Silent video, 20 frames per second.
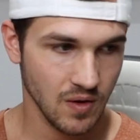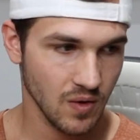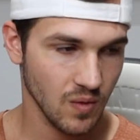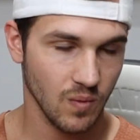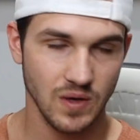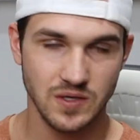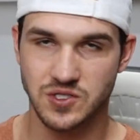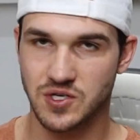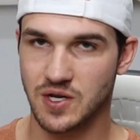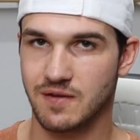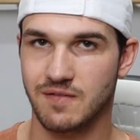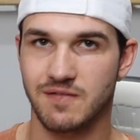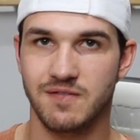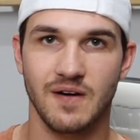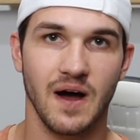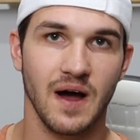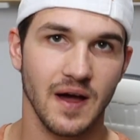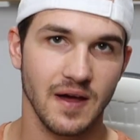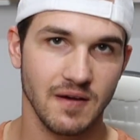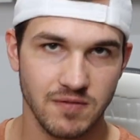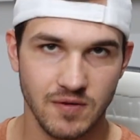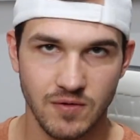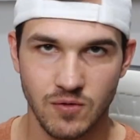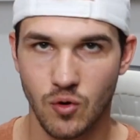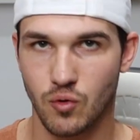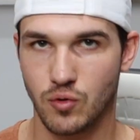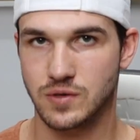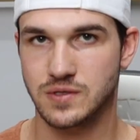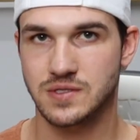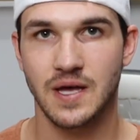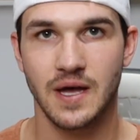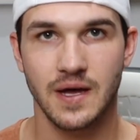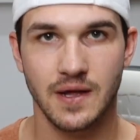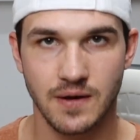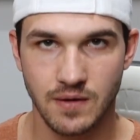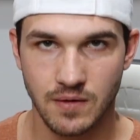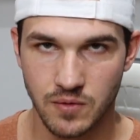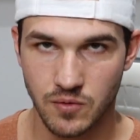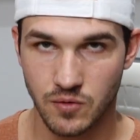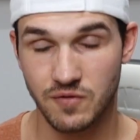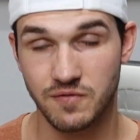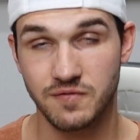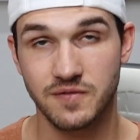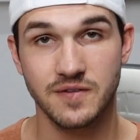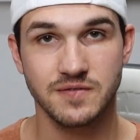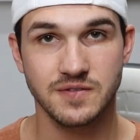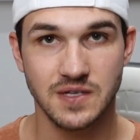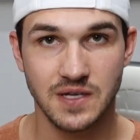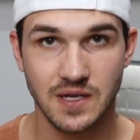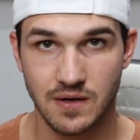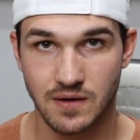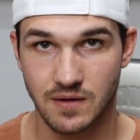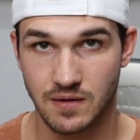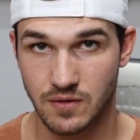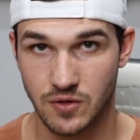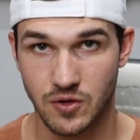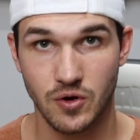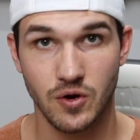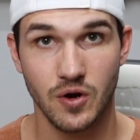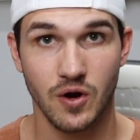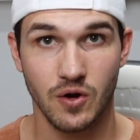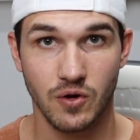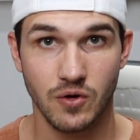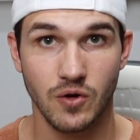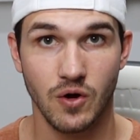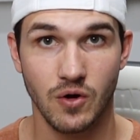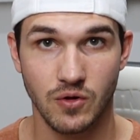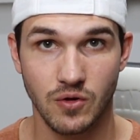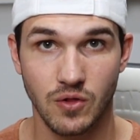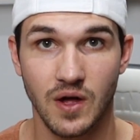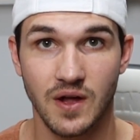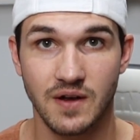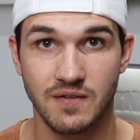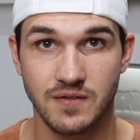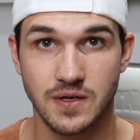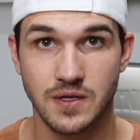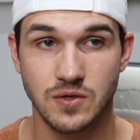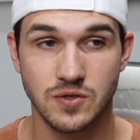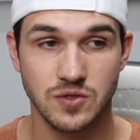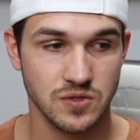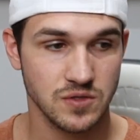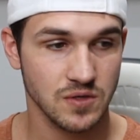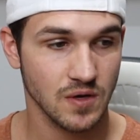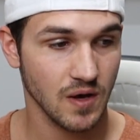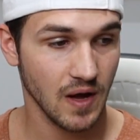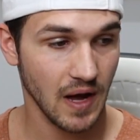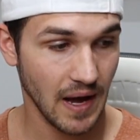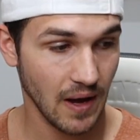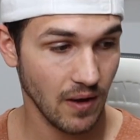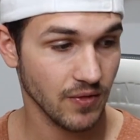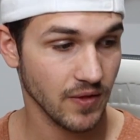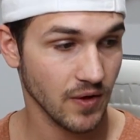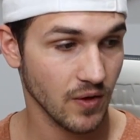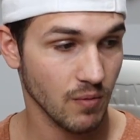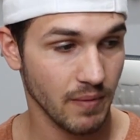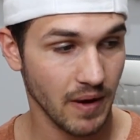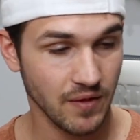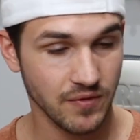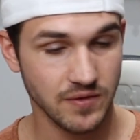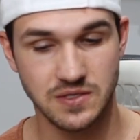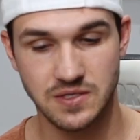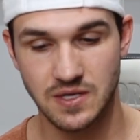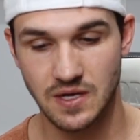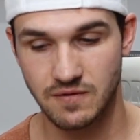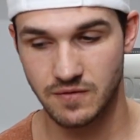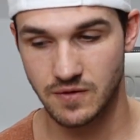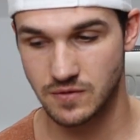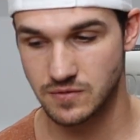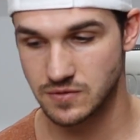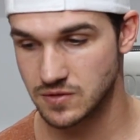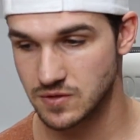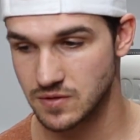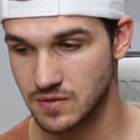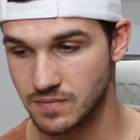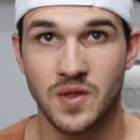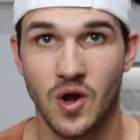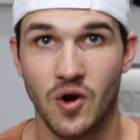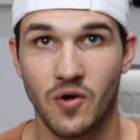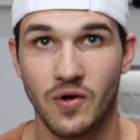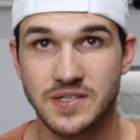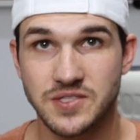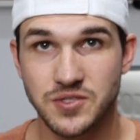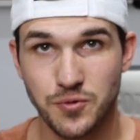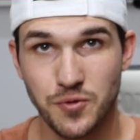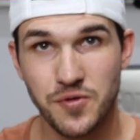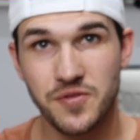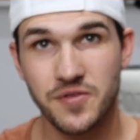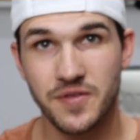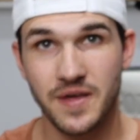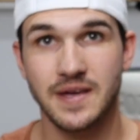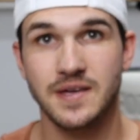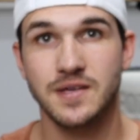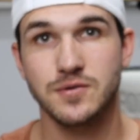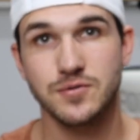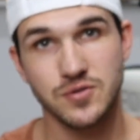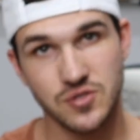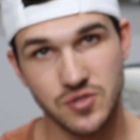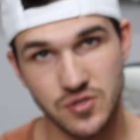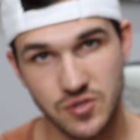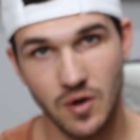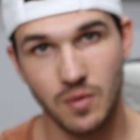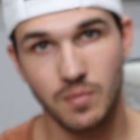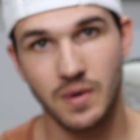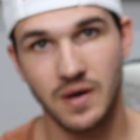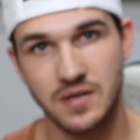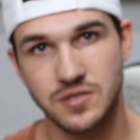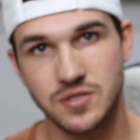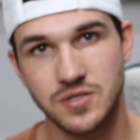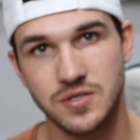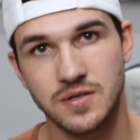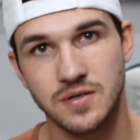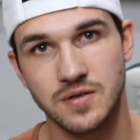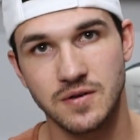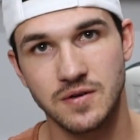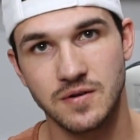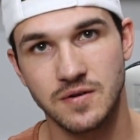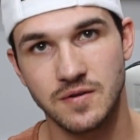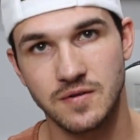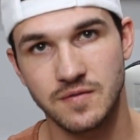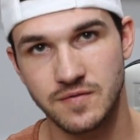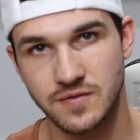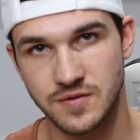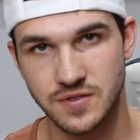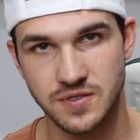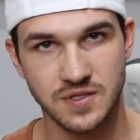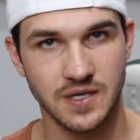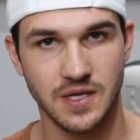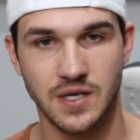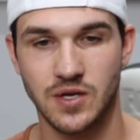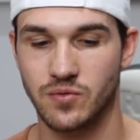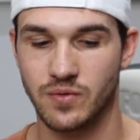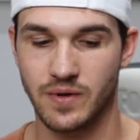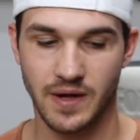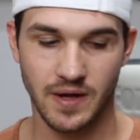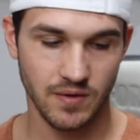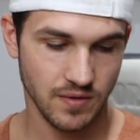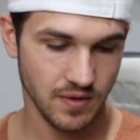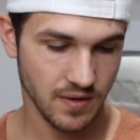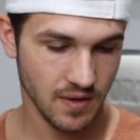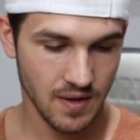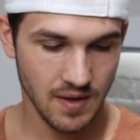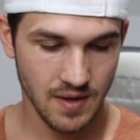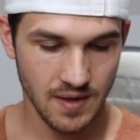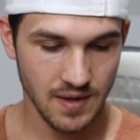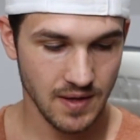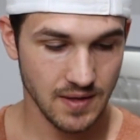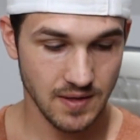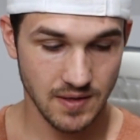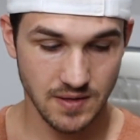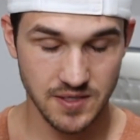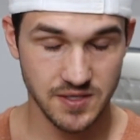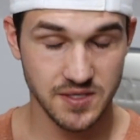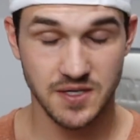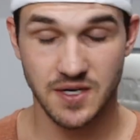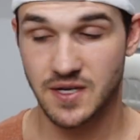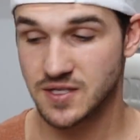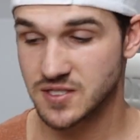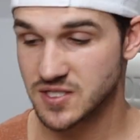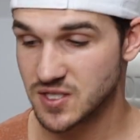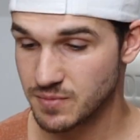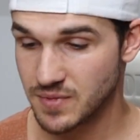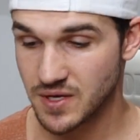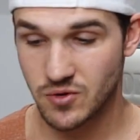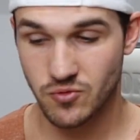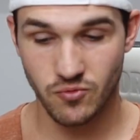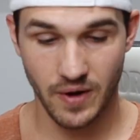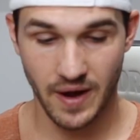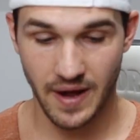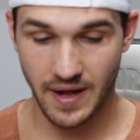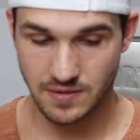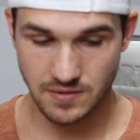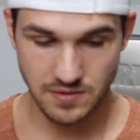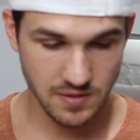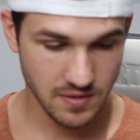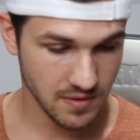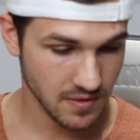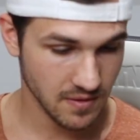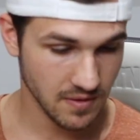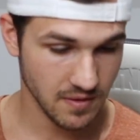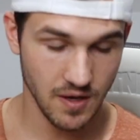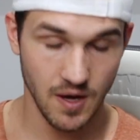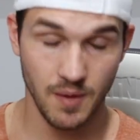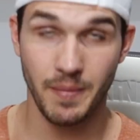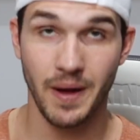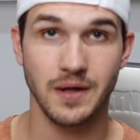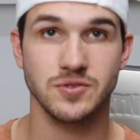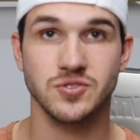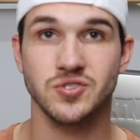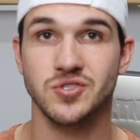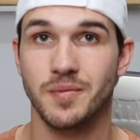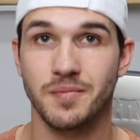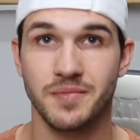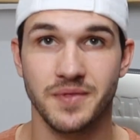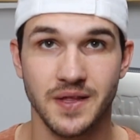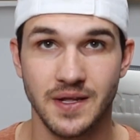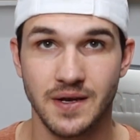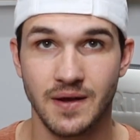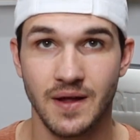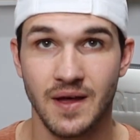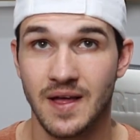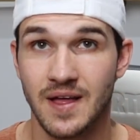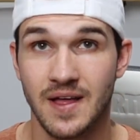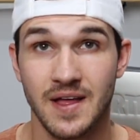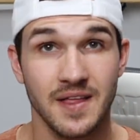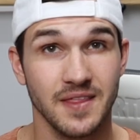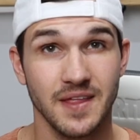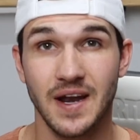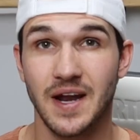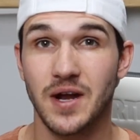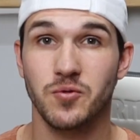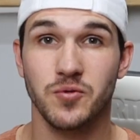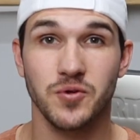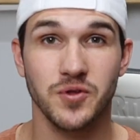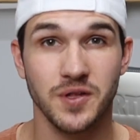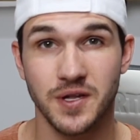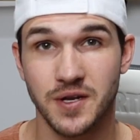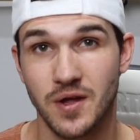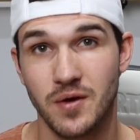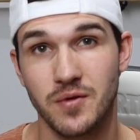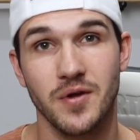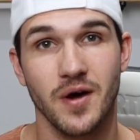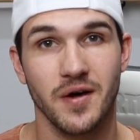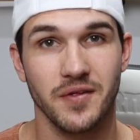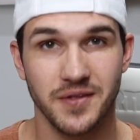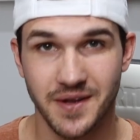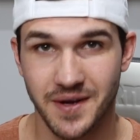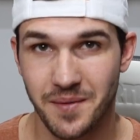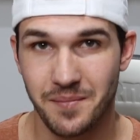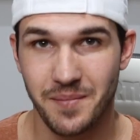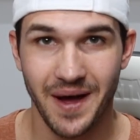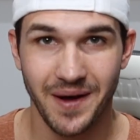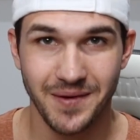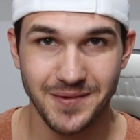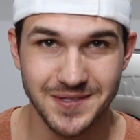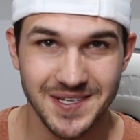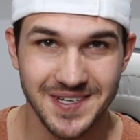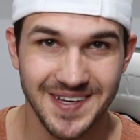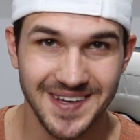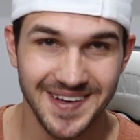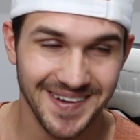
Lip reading: Watch like 5 or 10 or 15. There are a lot of videos out there about these headphones. All right, so thank you so much for sticking around, listening to me rant about something that I really know nothing about.